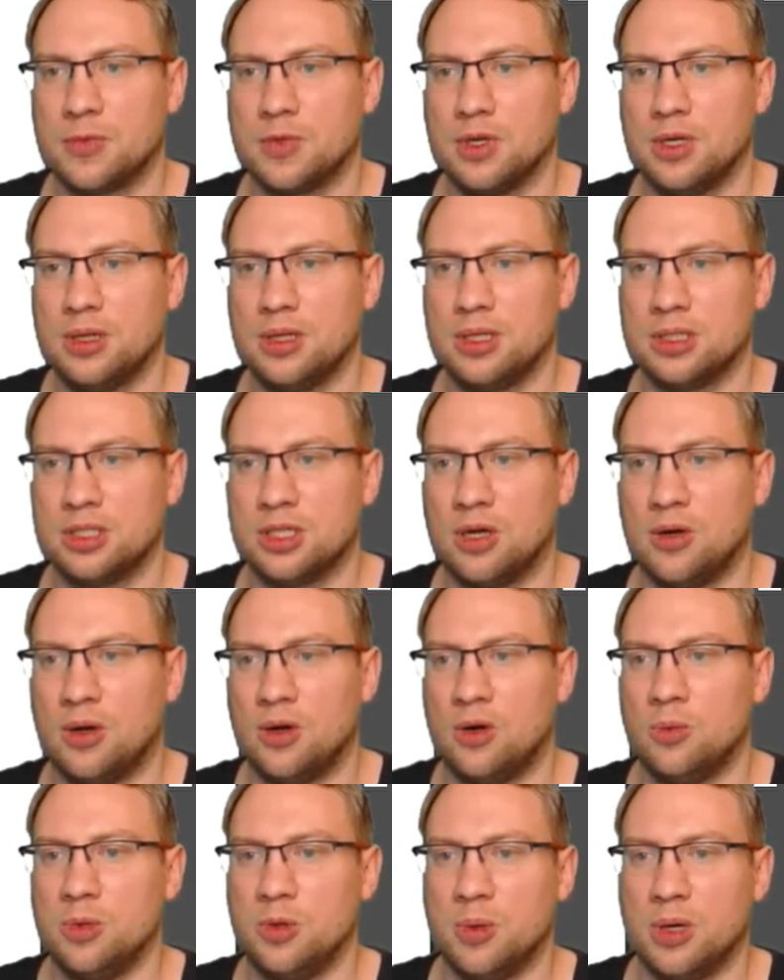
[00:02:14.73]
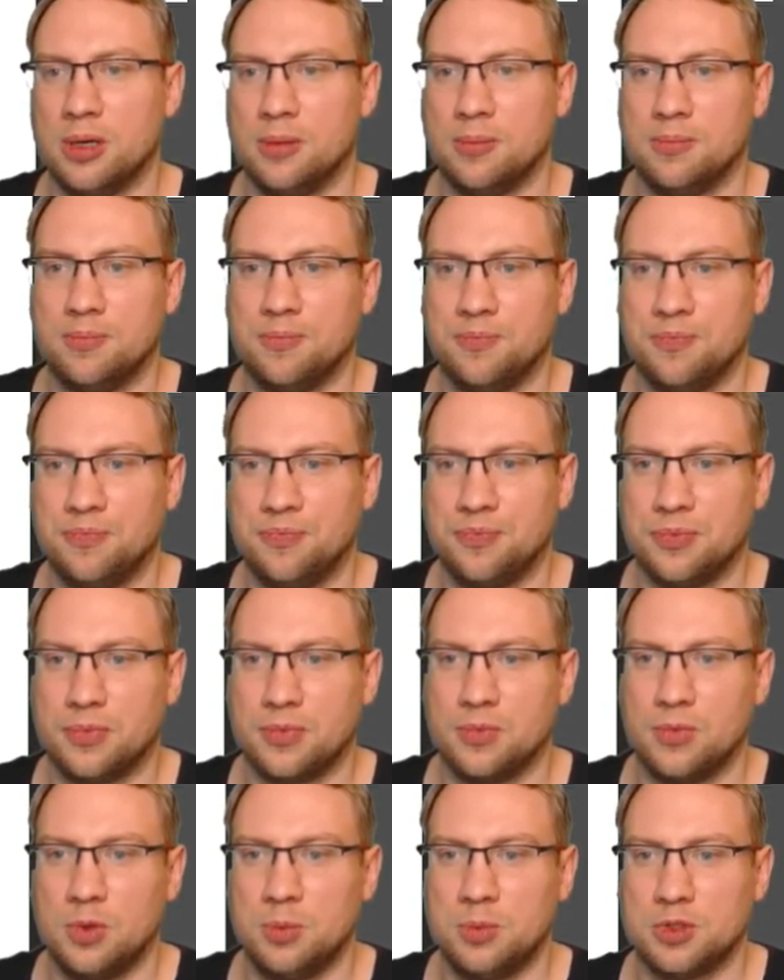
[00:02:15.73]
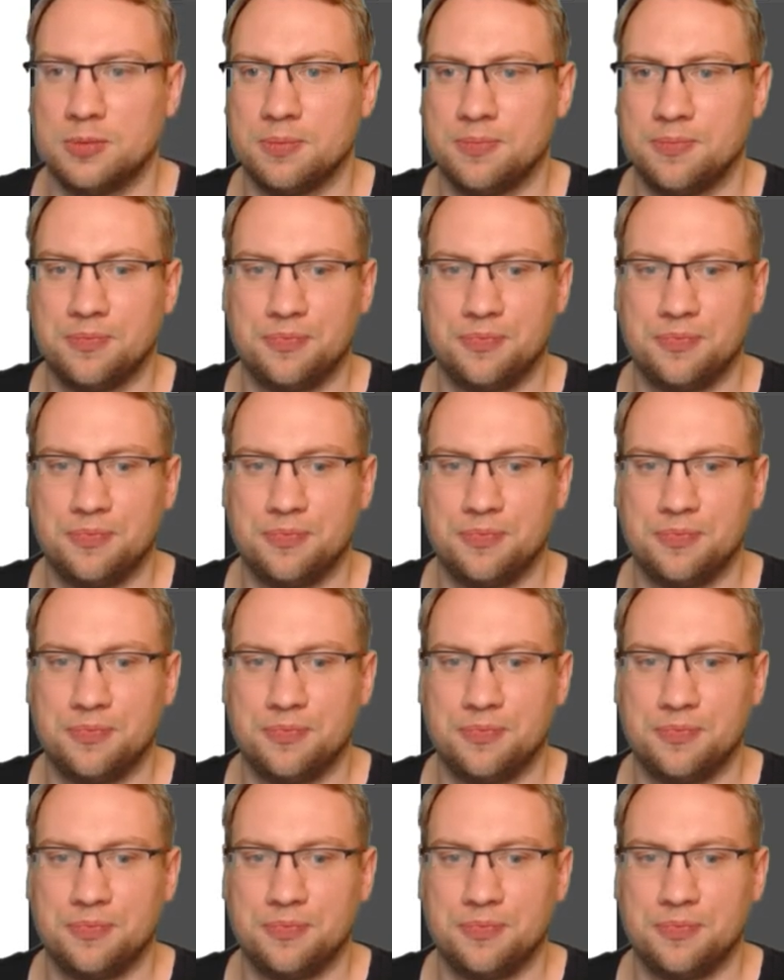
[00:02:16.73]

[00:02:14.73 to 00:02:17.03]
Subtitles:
Right? This is our Obi-Wan. Whoops.